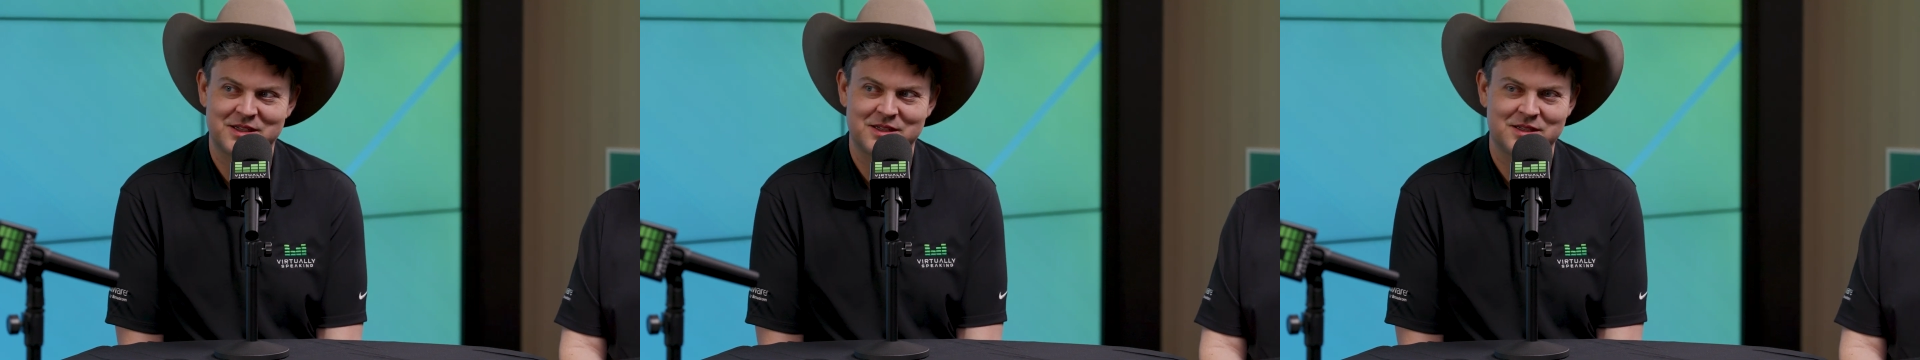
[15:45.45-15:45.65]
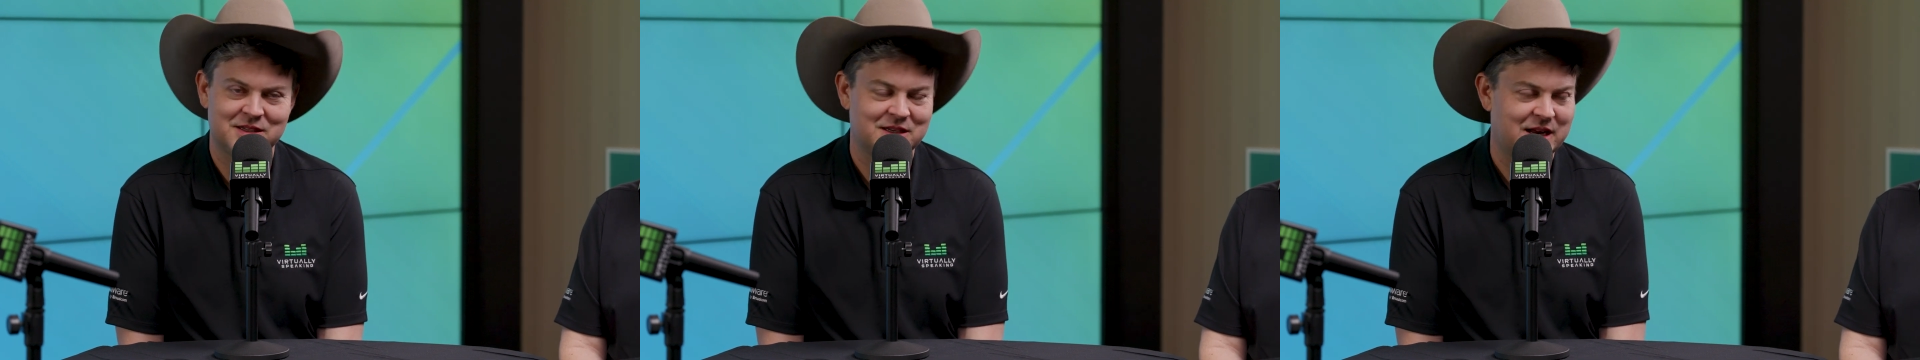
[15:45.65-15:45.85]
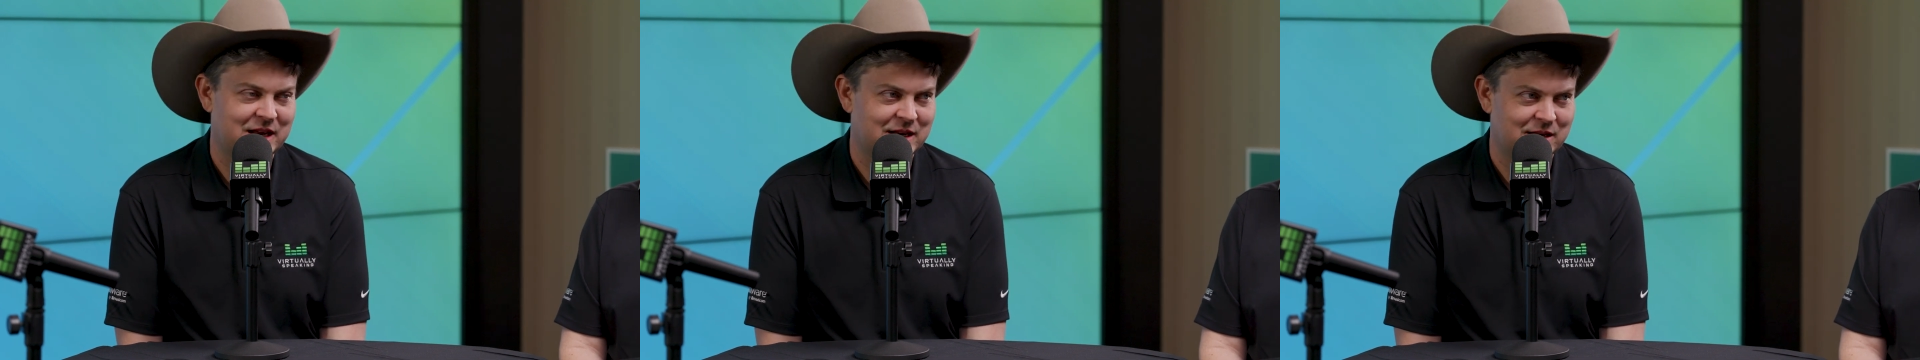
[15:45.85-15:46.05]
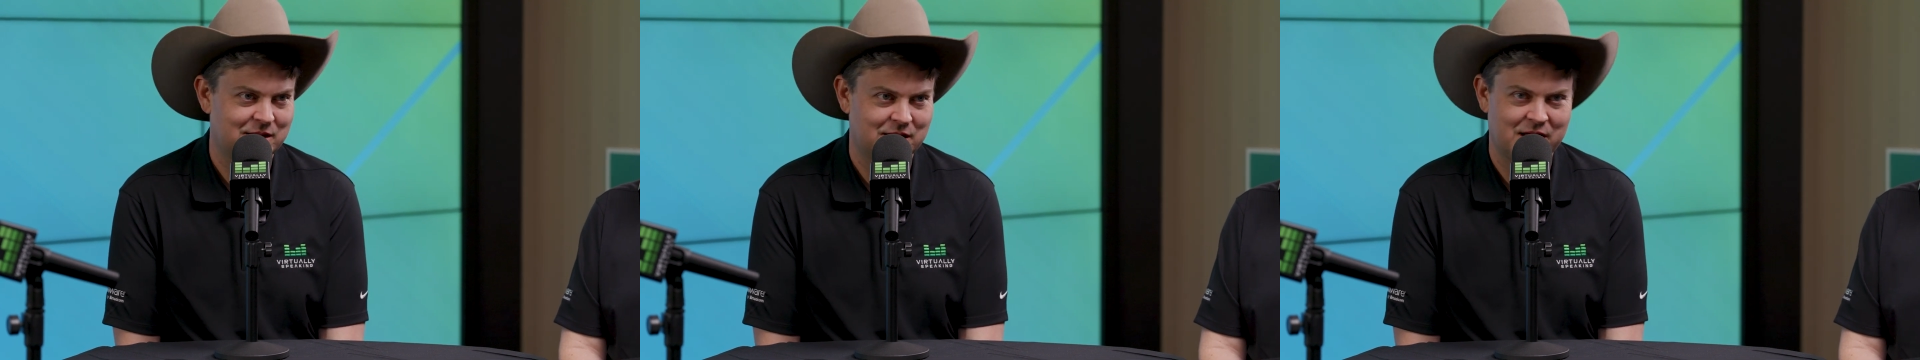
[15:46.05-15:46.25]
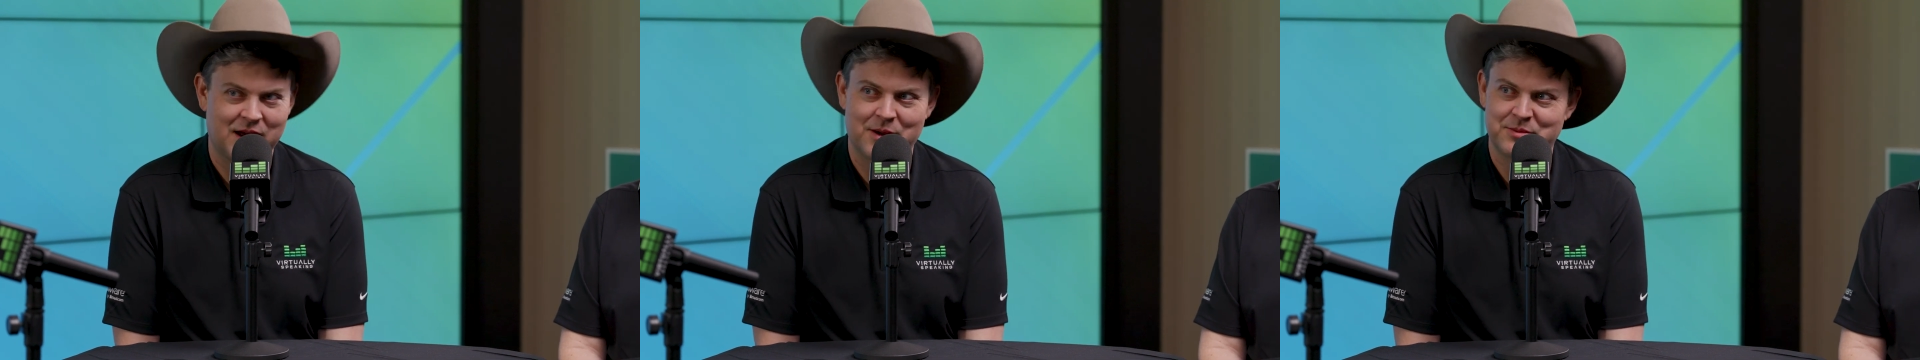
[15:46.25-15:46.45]
And
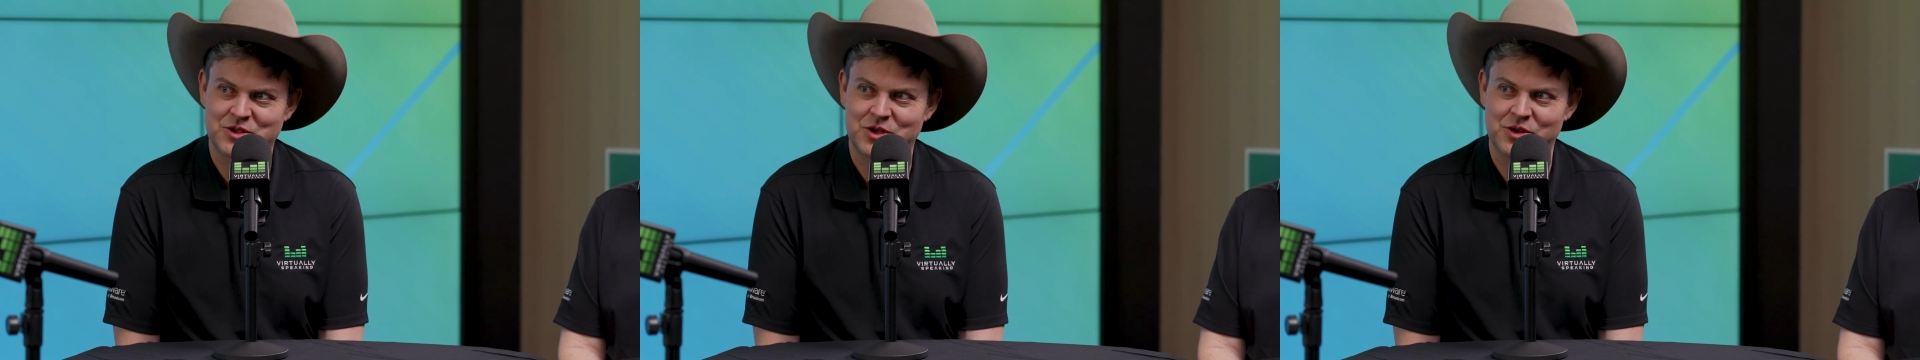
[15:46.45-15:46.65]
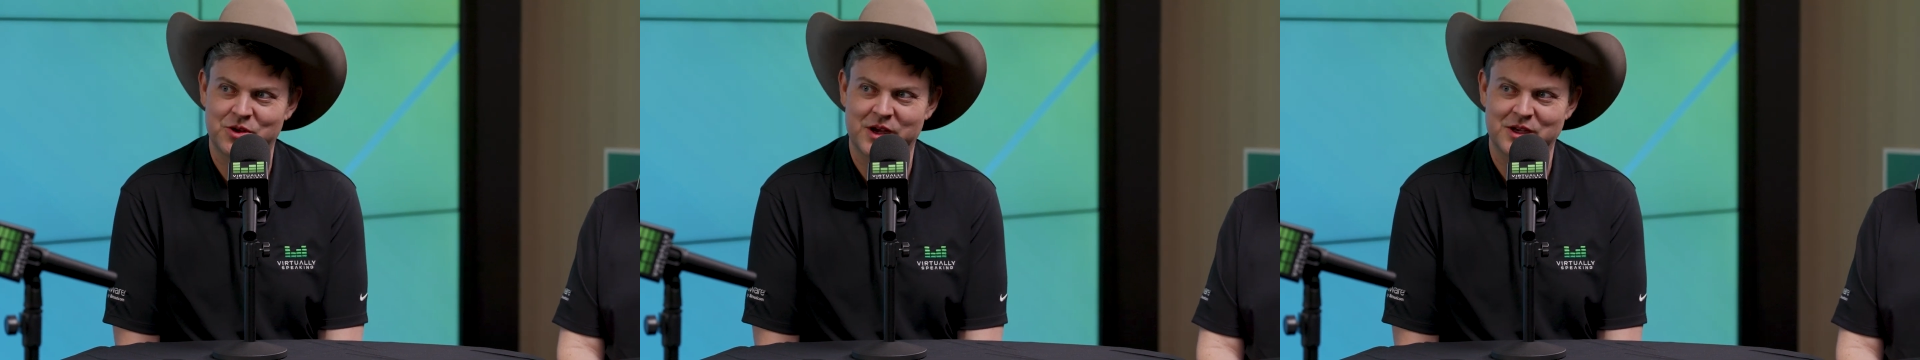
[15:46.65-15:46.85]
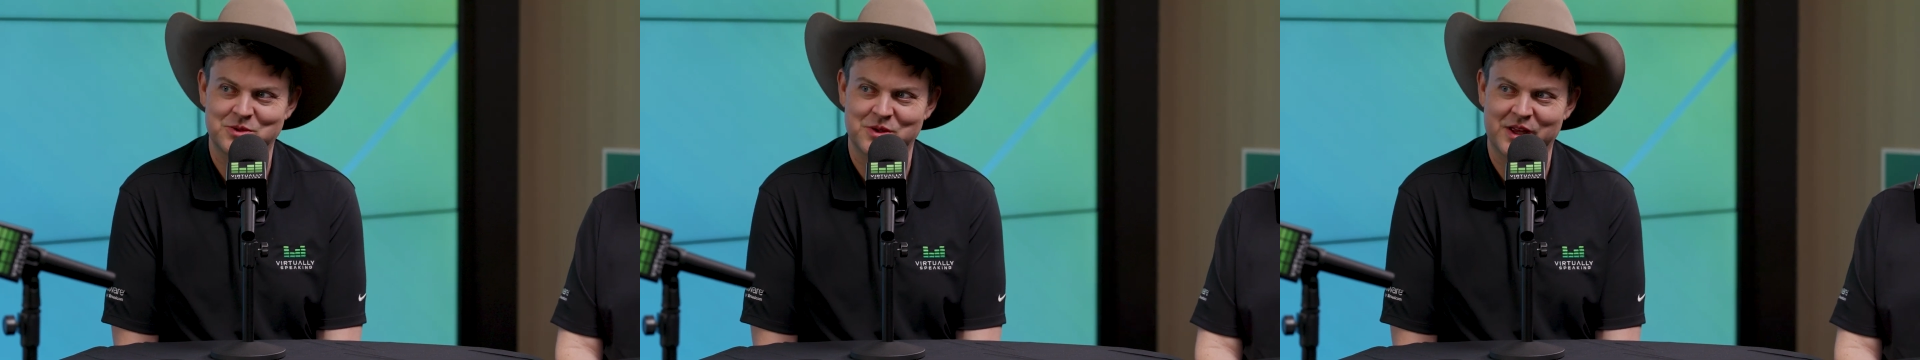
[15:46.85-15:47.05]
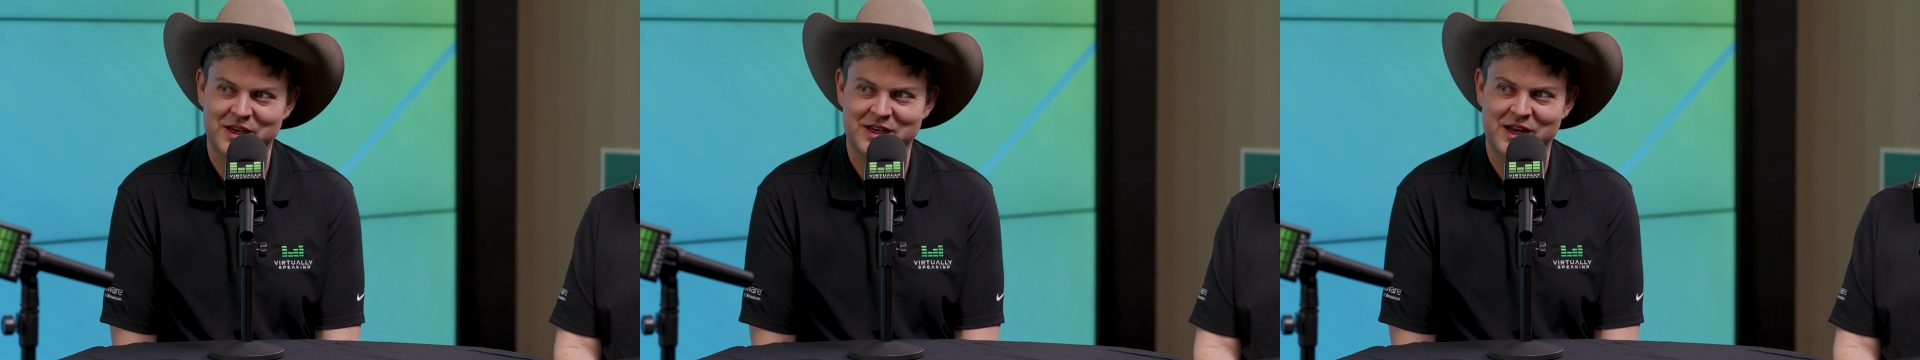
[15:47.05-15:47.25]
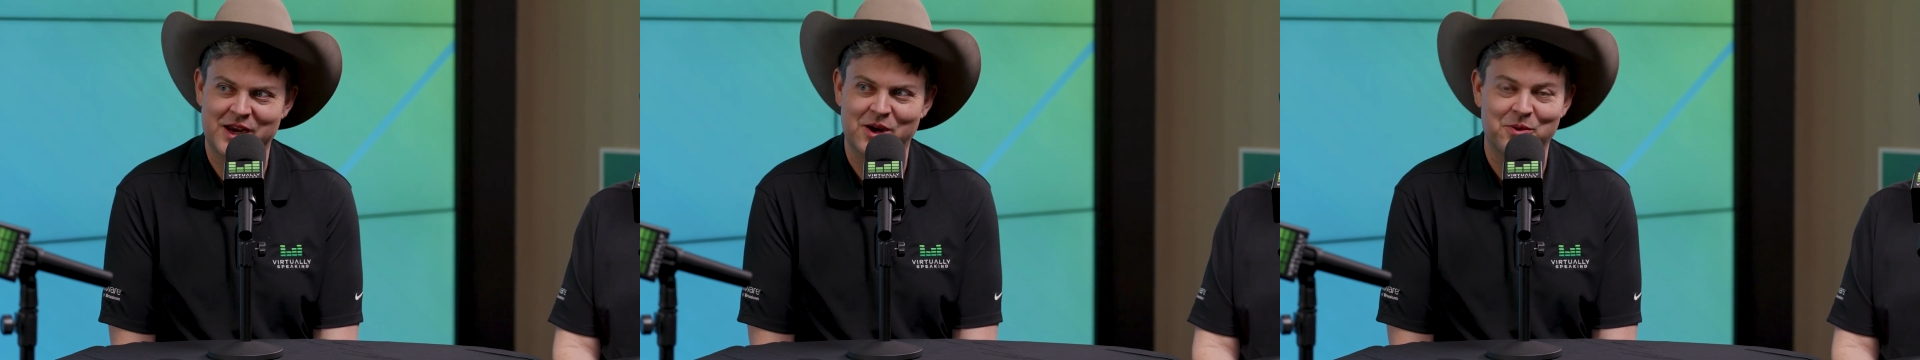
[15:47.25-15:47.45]
yeah, I'm sure you guys would
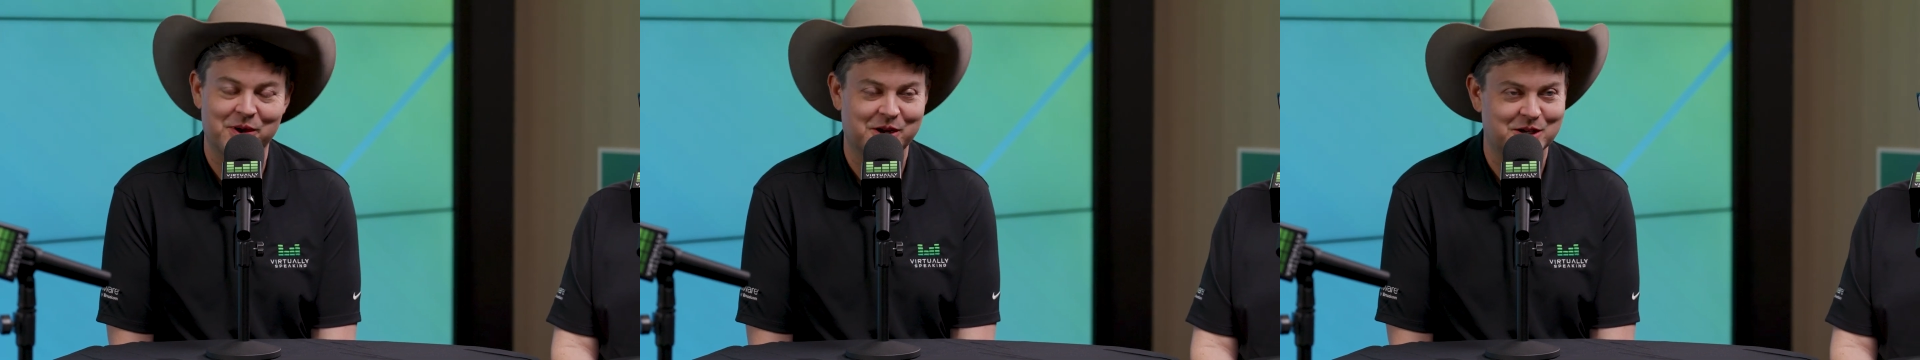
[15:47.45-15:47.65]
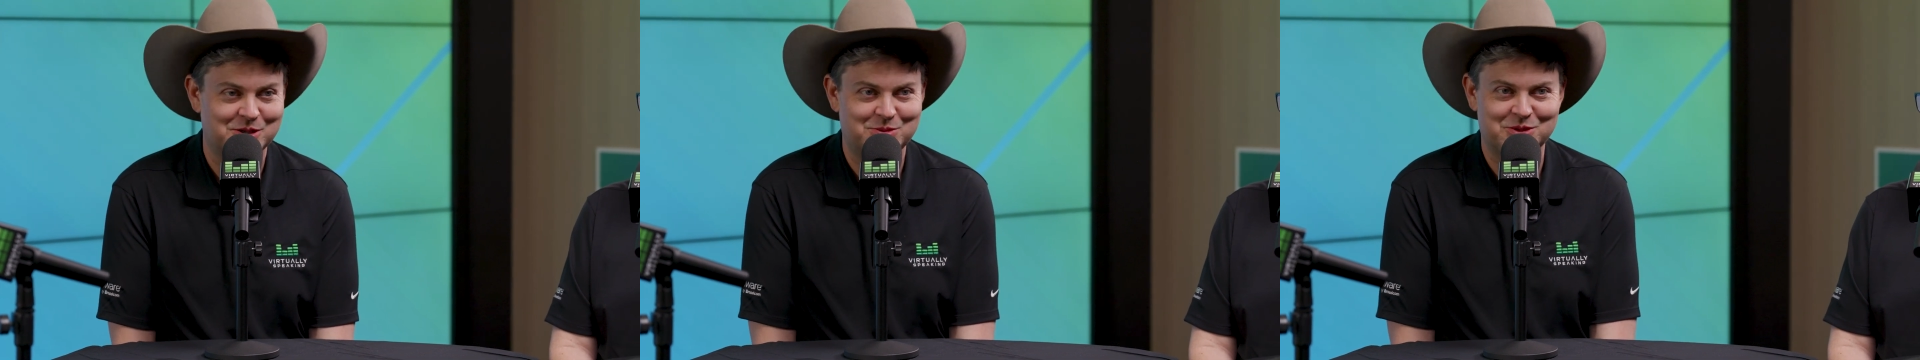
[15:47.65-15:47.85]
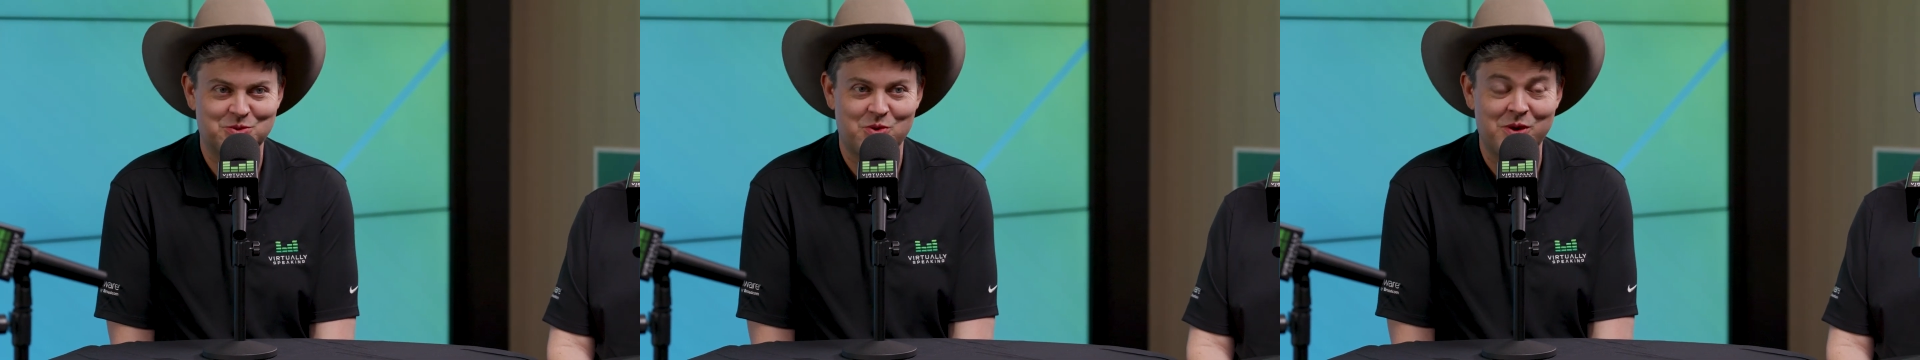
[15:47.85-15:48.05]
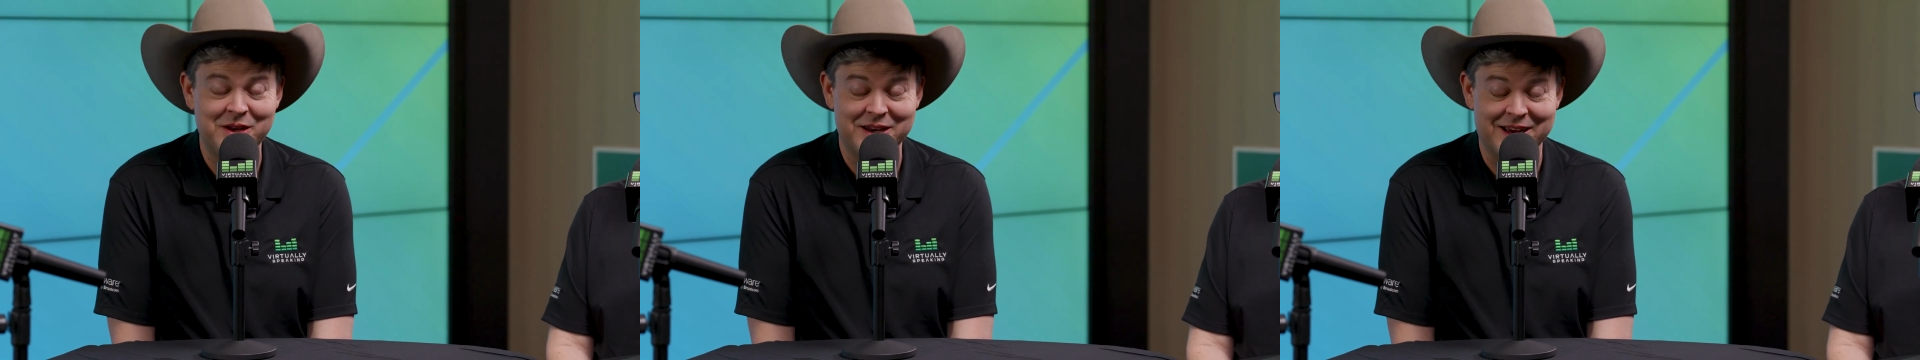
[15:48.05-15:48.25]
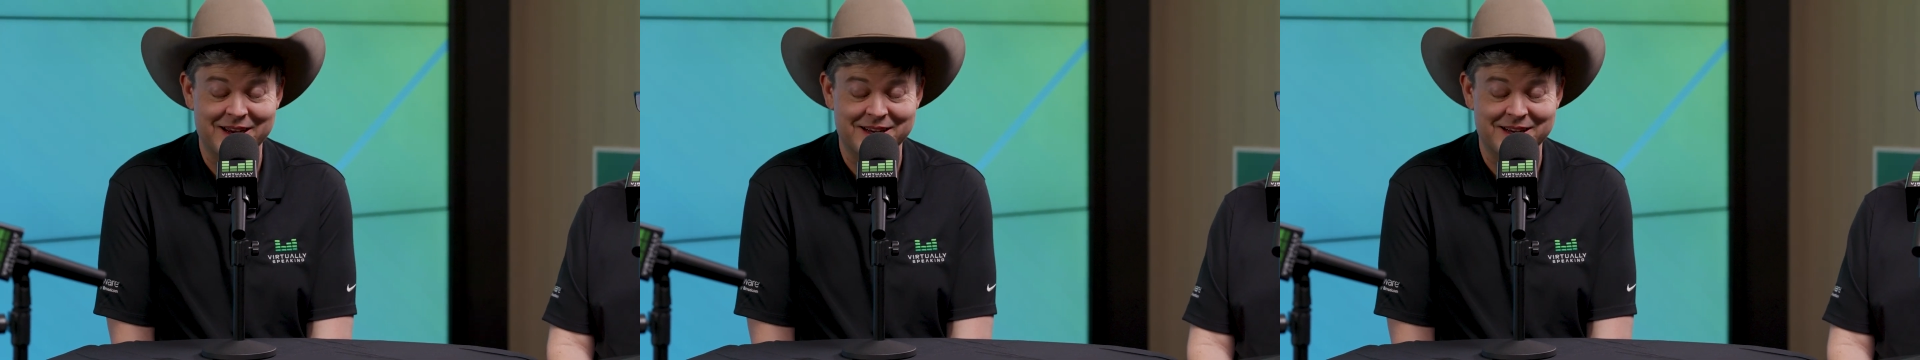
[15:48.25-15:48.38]
like to hear what customers want